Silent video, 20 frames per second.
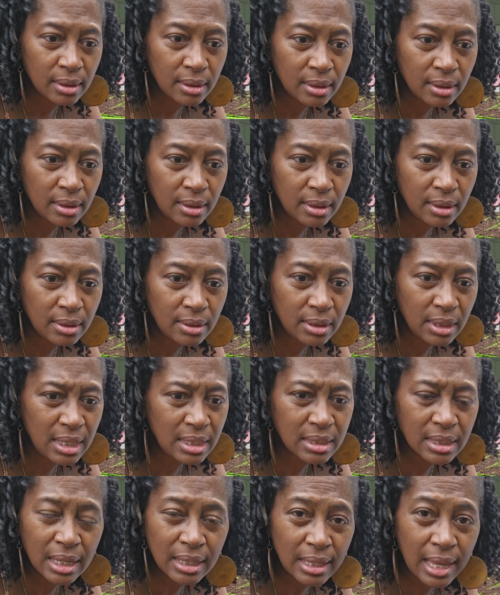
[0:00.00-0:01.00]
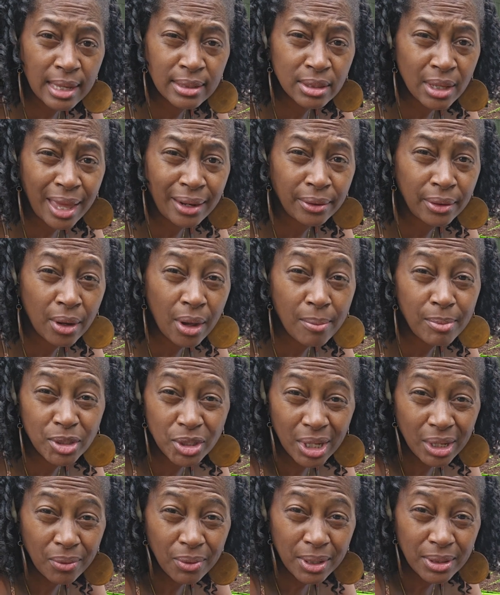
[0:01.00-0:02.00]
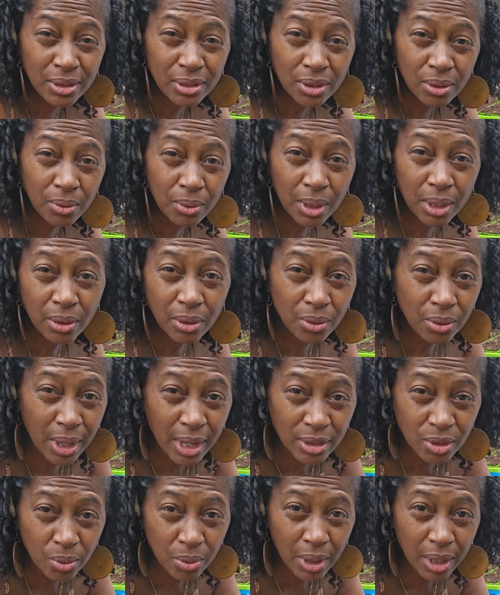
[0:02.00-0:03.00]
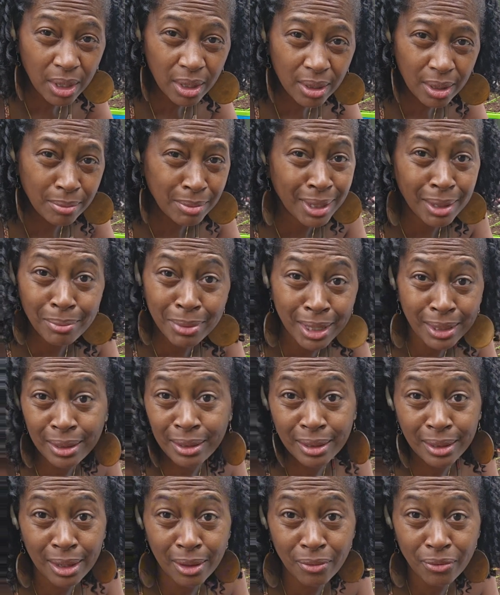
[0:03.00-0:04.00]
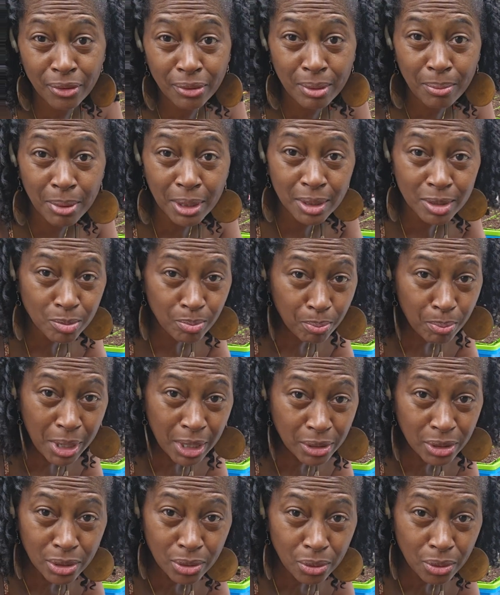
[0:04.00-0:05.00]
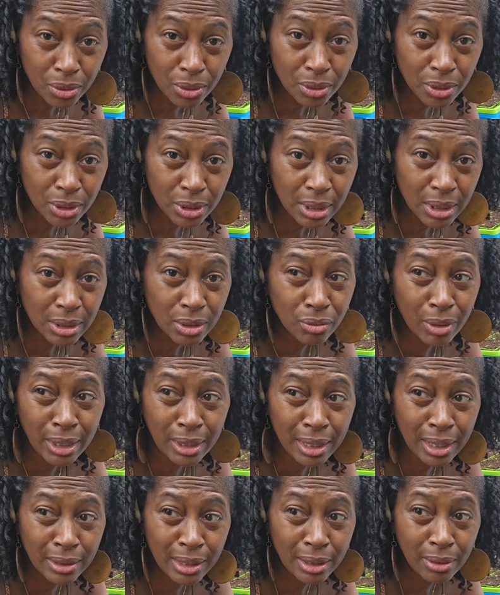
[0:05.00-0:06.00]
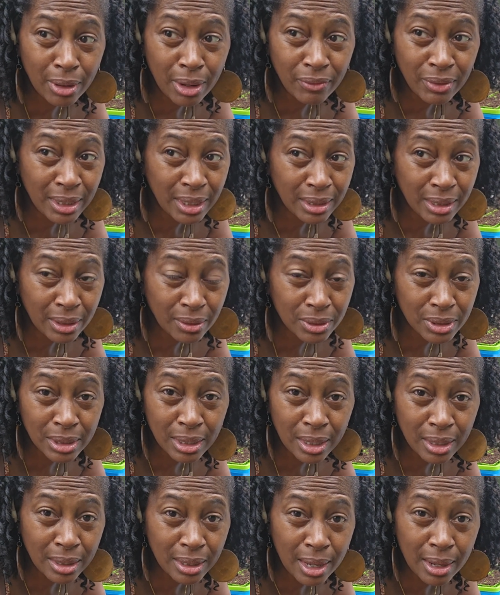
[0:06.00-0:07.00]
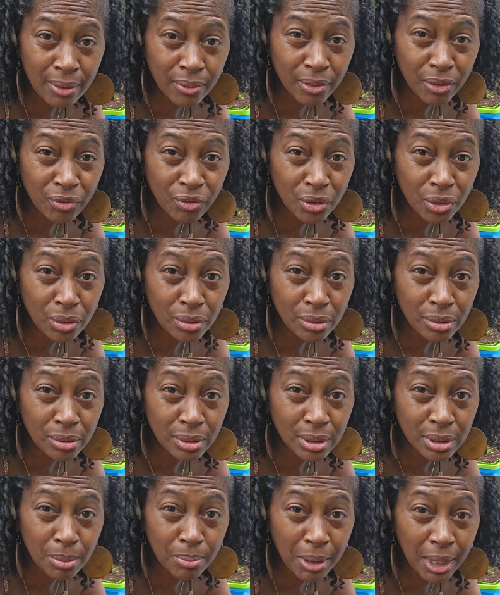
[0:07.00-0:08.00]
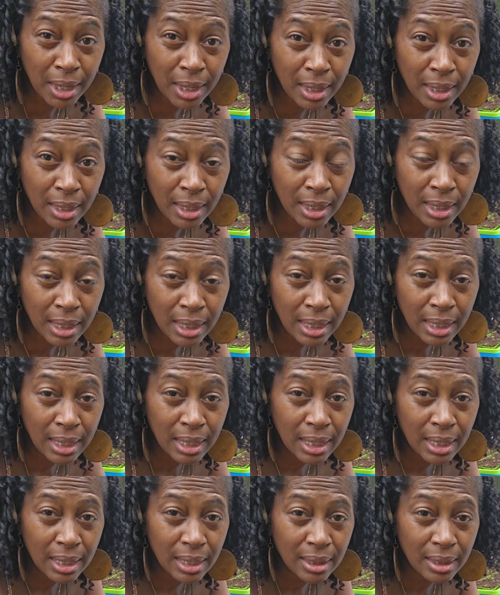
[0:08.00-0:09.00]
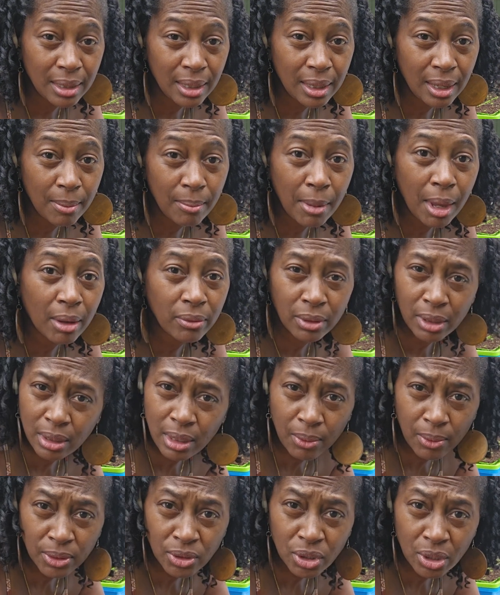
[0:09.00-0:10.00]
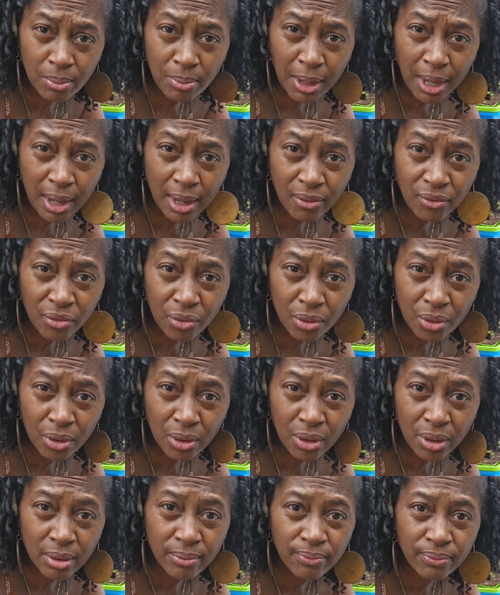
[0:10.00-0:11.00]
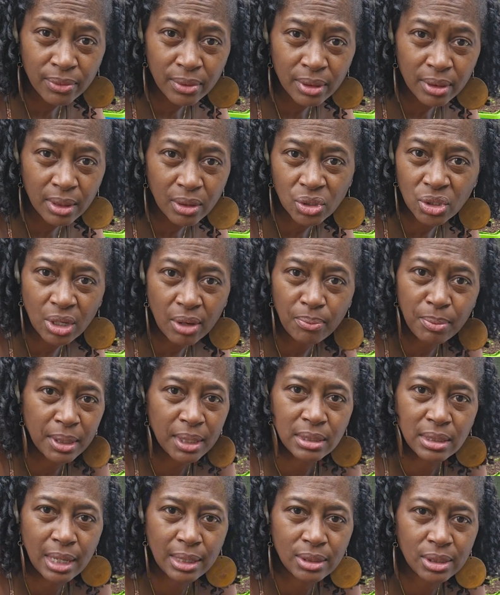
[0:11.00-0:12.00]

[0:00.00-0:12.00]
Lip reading: and things like that. So I don't know. I'm gonna check around and see who has what. I'm not buying anything from the big box stores, because right now they don't have anything on sale, and I refuse to pay the amount that they want you to pay for their stuff, because